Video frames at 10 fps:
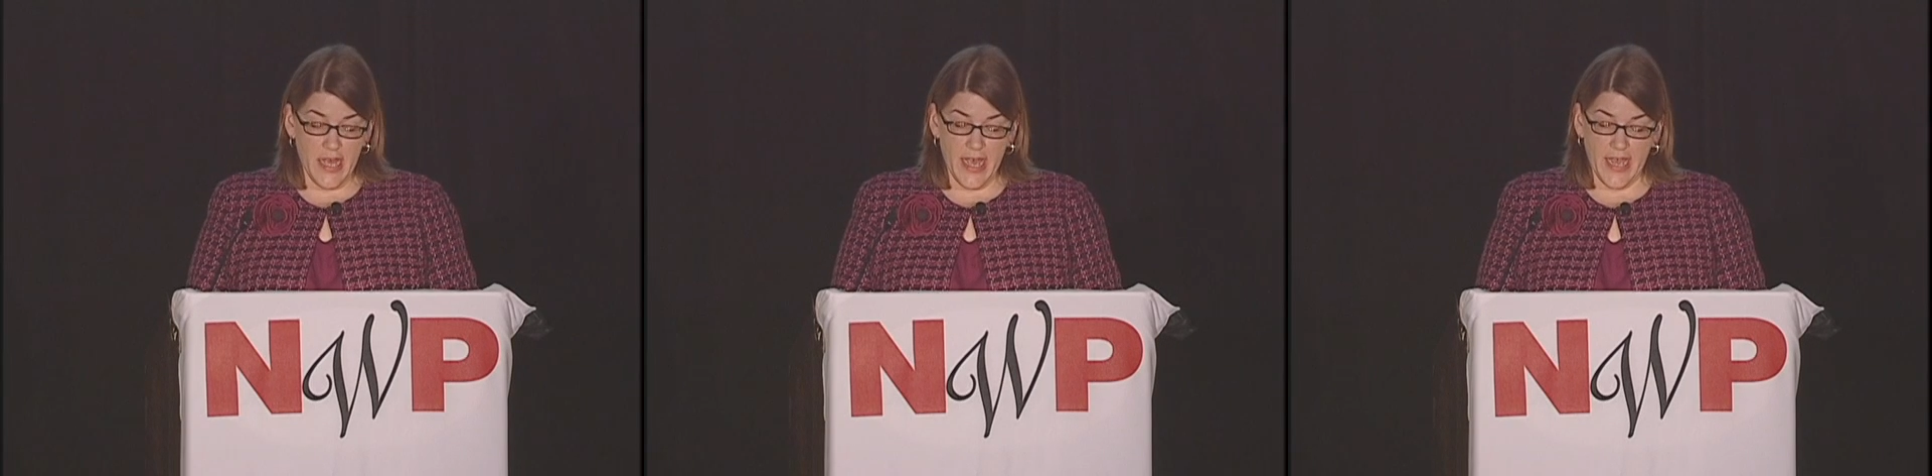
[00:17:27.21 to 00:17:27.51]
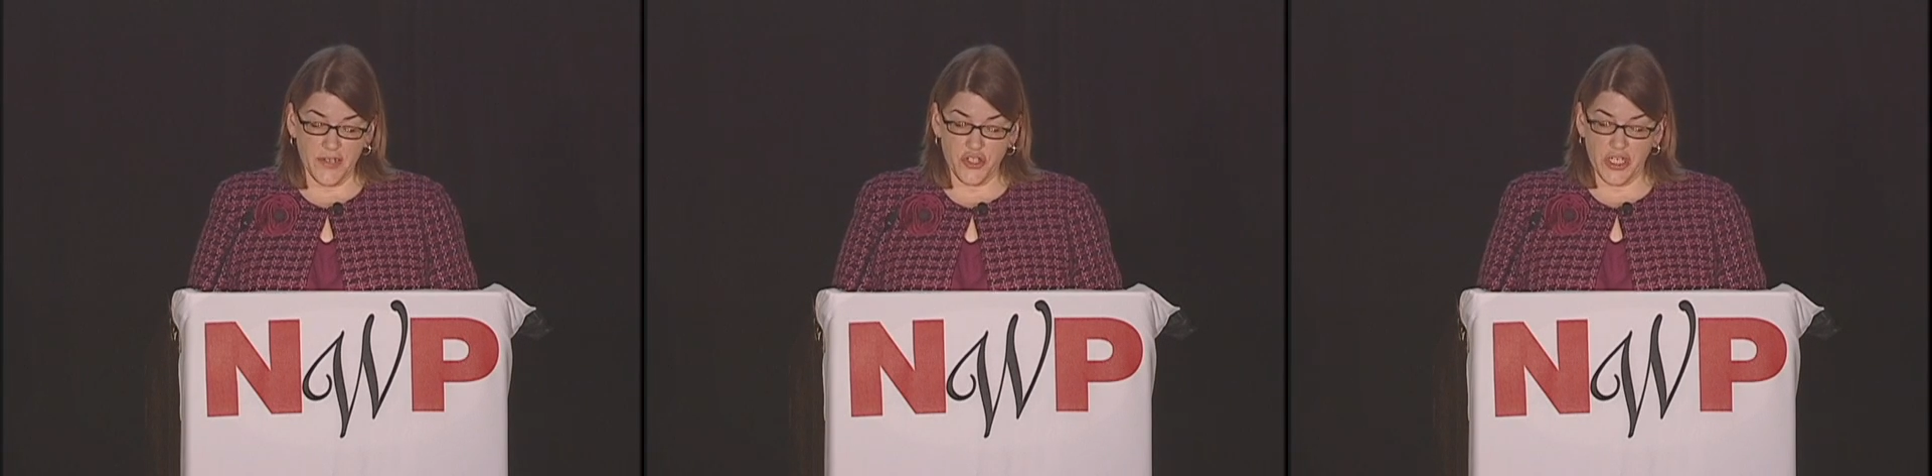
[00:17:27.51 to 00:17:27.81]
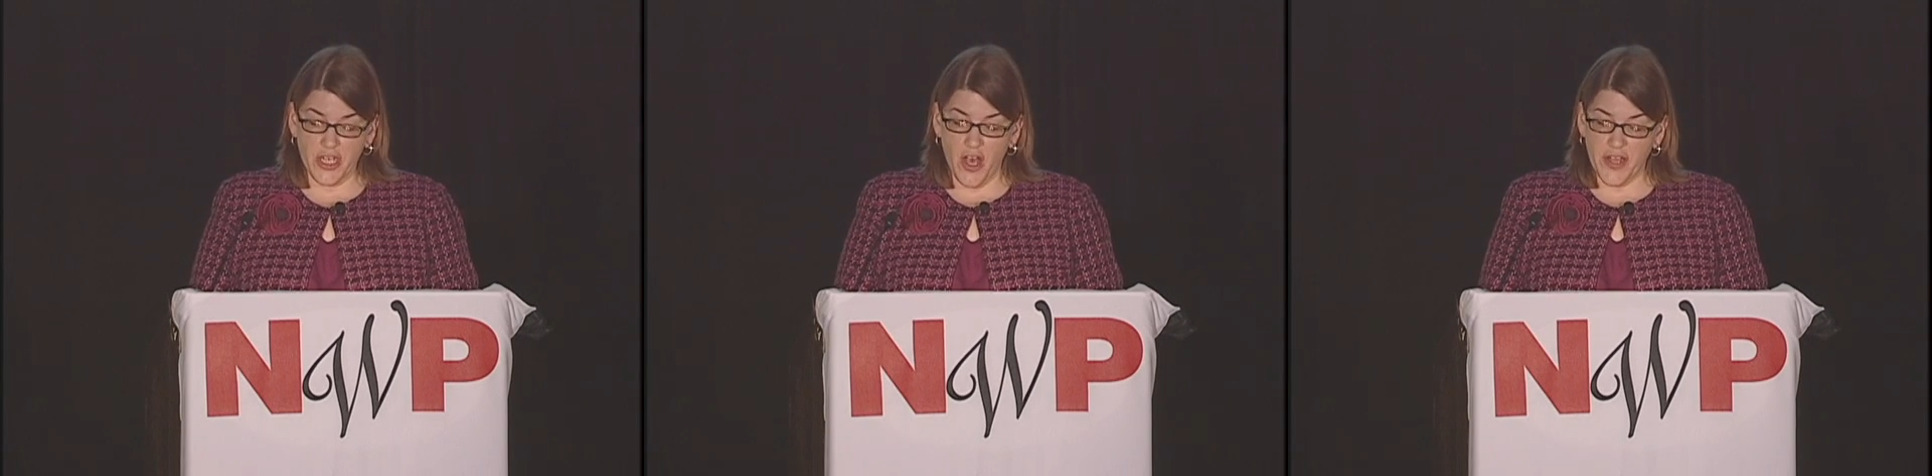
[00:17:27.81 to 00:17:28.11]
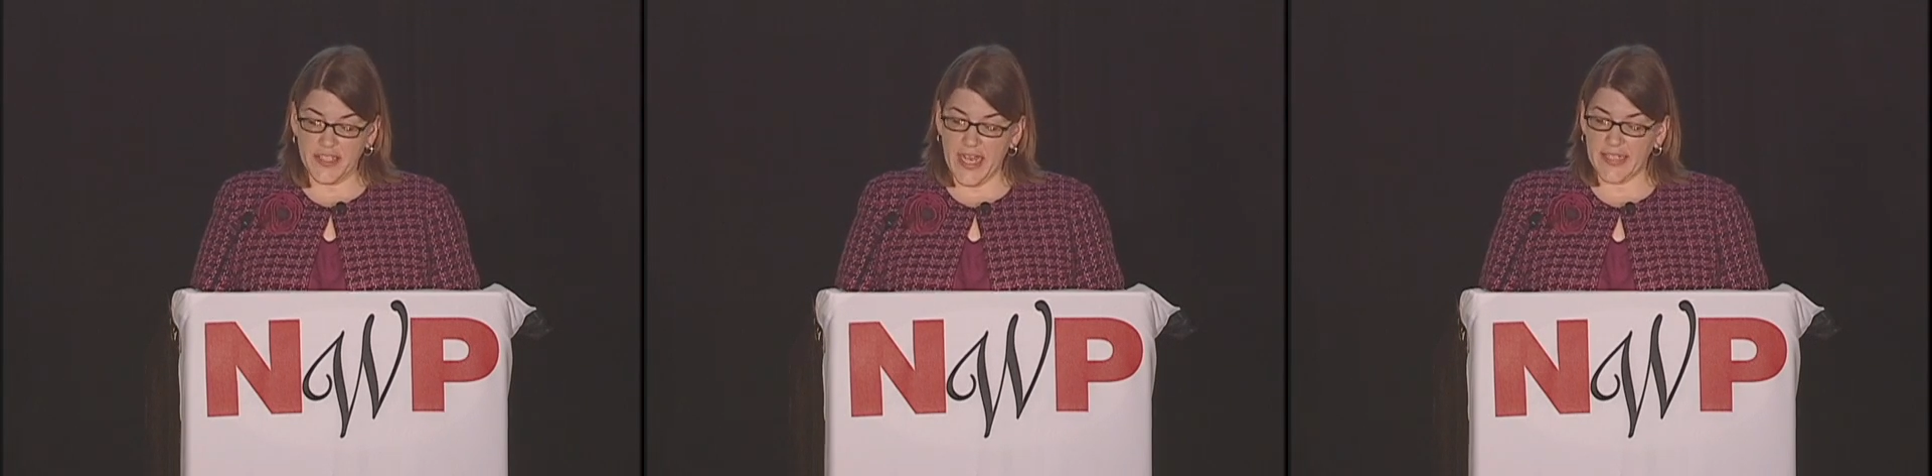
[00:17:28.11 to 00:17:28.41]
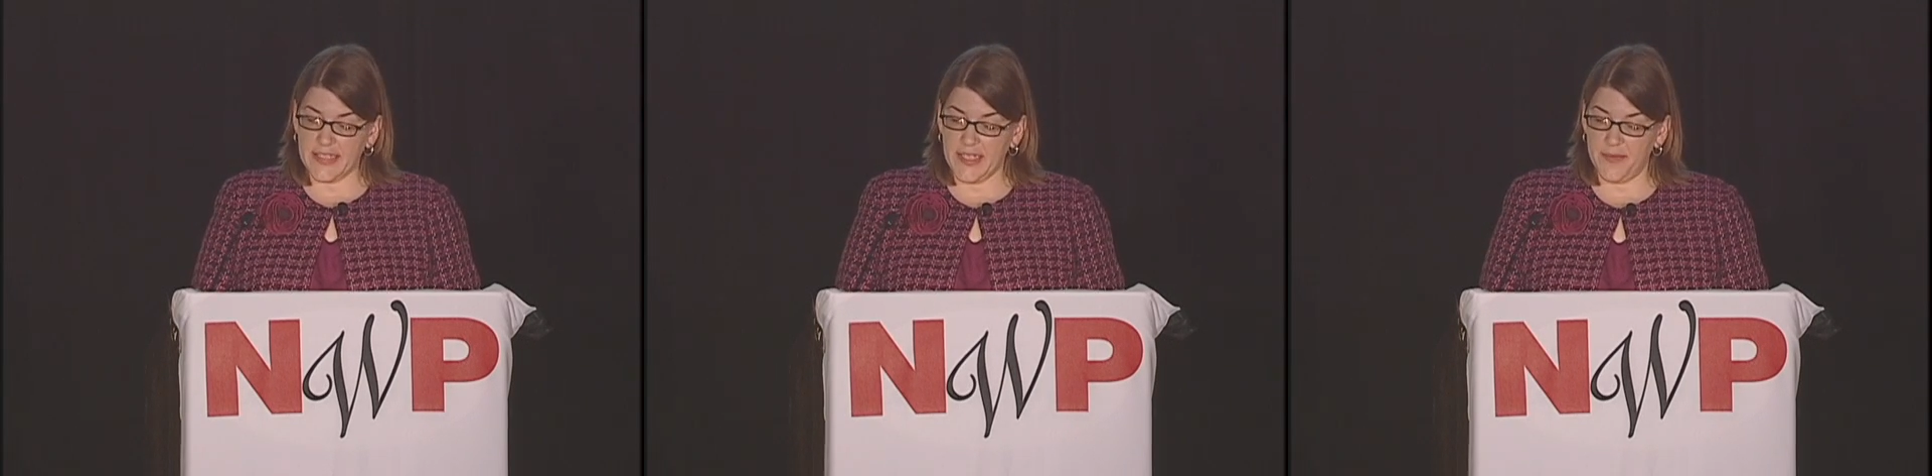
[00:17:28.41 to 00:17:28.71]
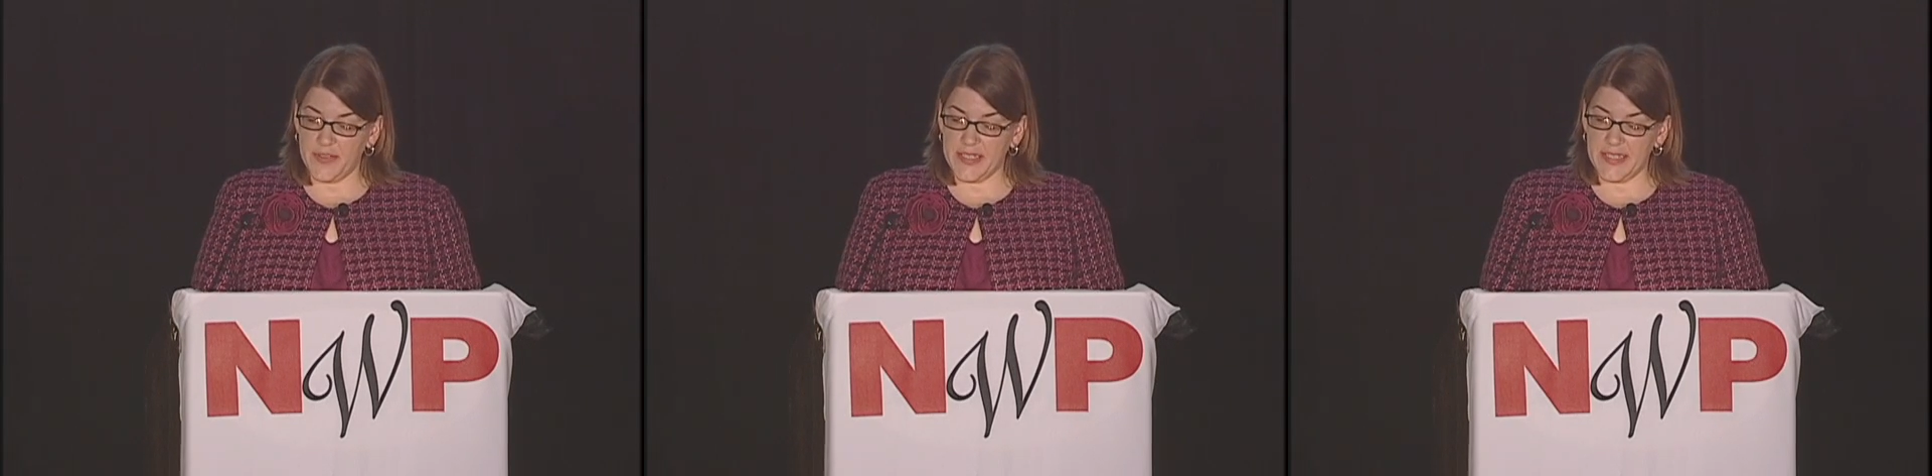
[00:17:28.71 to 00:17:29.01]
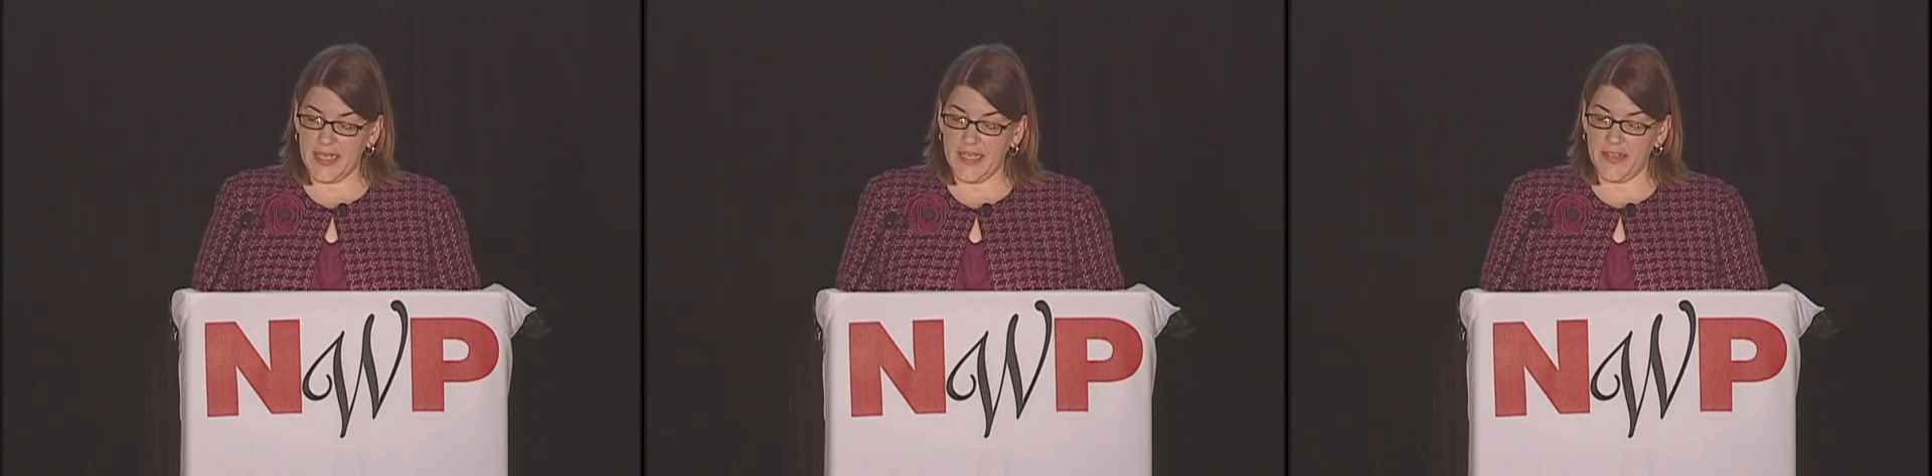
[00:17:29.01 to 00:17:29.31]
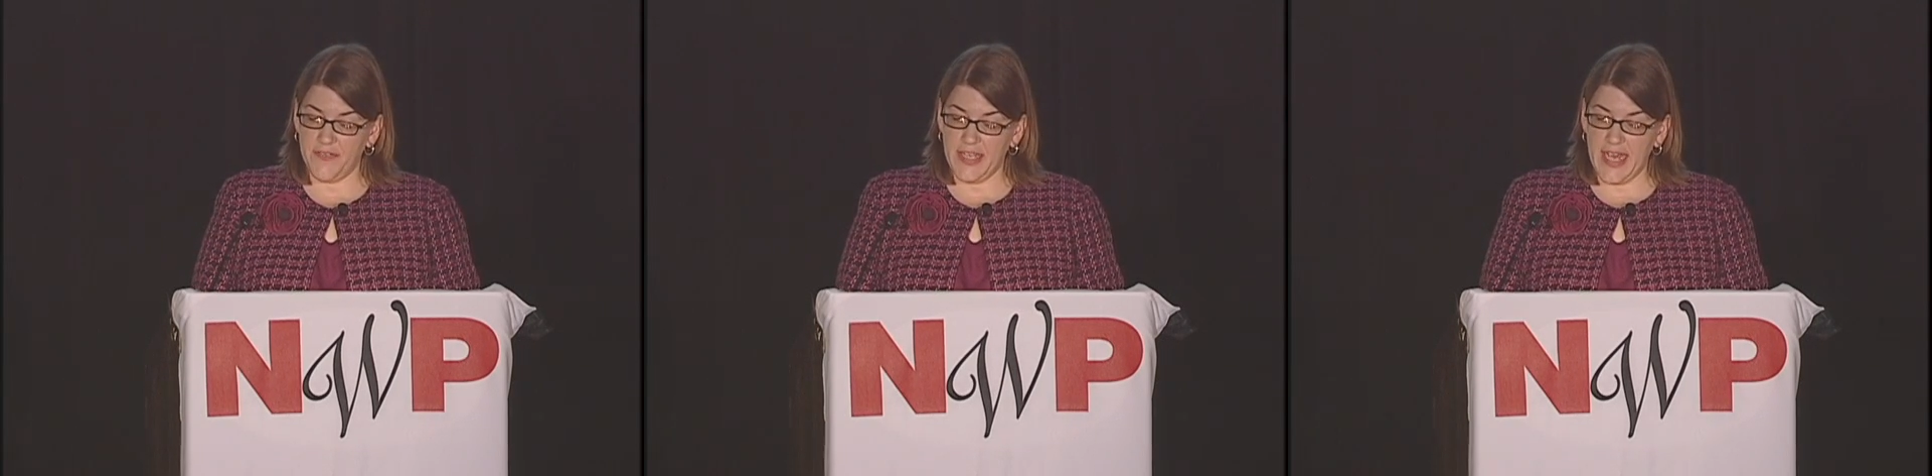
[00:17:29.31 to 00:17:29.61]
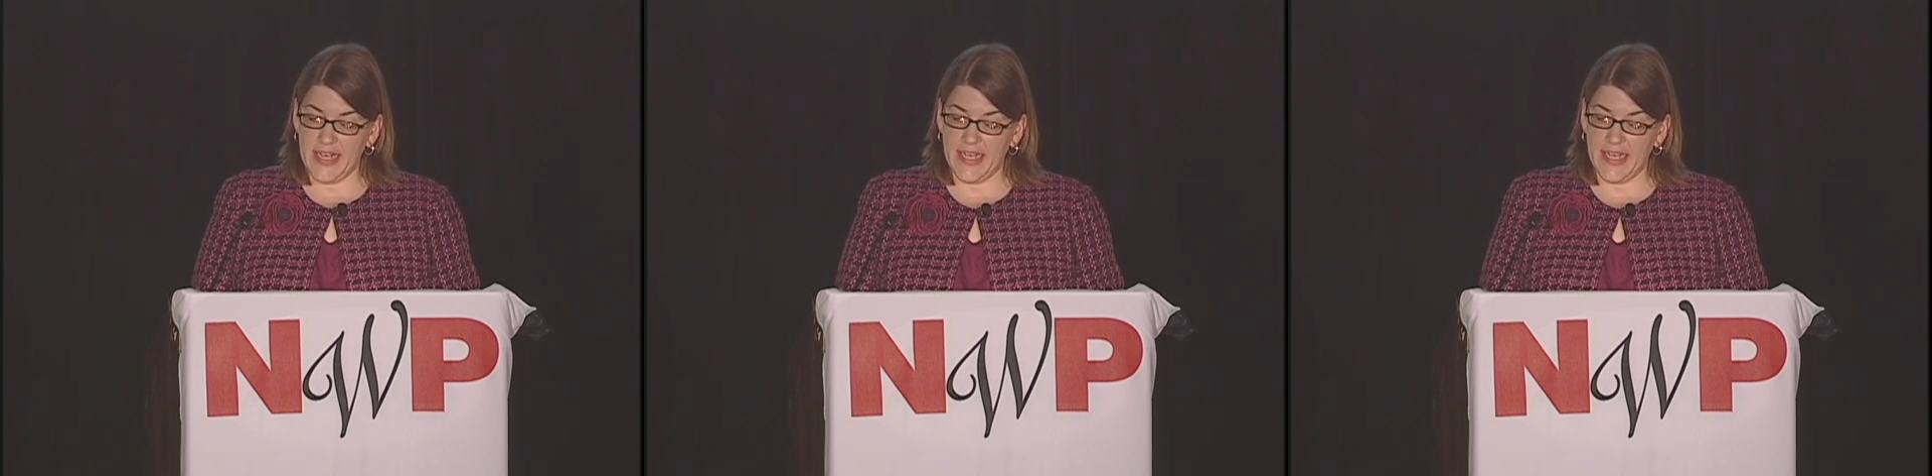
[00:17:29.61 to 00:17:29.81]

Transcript: and she contacted him to see if he had